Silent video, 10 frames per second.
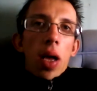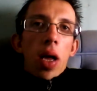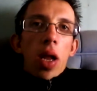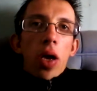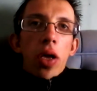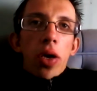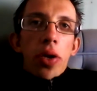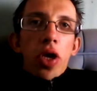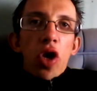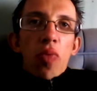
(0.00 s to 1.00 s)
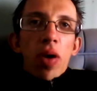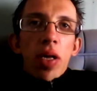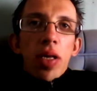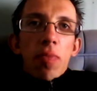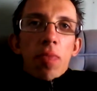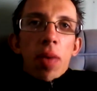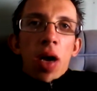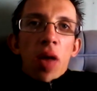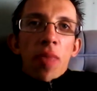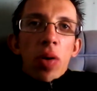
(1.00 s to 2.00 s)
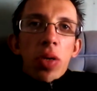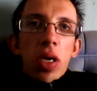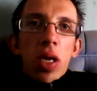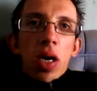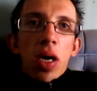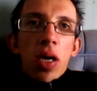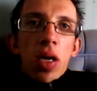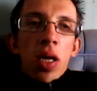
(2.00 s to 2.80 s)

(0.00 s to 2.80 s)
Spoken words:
Hello YouTubers, and I'm on to you.